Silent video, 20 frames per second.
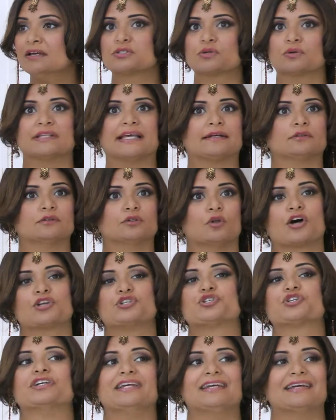So like
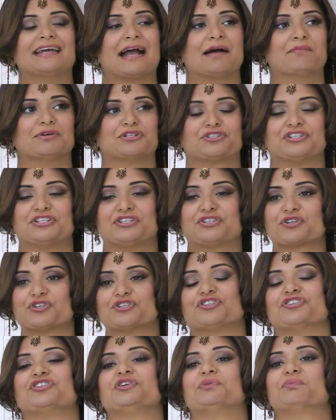laundry, how much
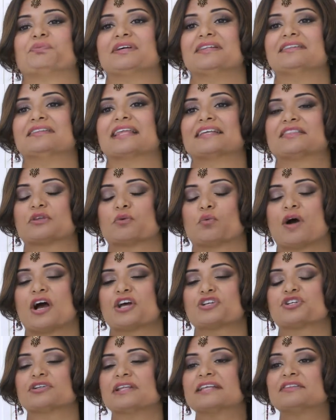detergent do you put in like the washer?